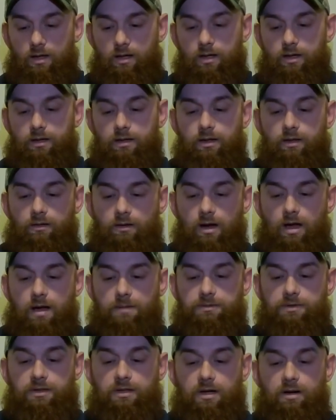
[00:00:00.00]
Another
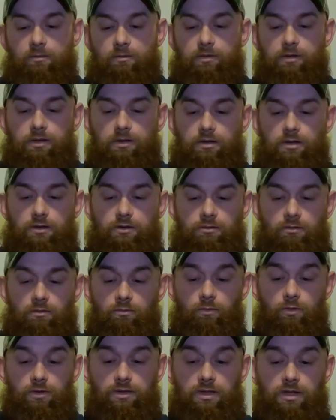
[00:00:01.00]
option that I wanted to touch
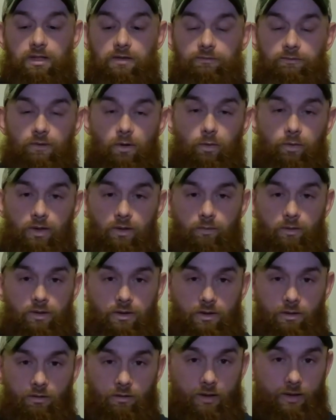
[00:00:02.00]
on was the folding
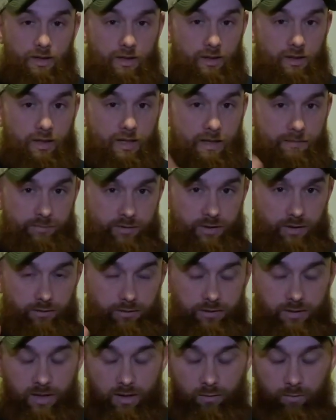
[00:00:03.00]
windshield, or like a clamshell
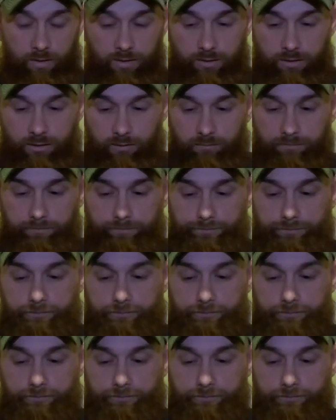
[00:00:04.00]
style windshield.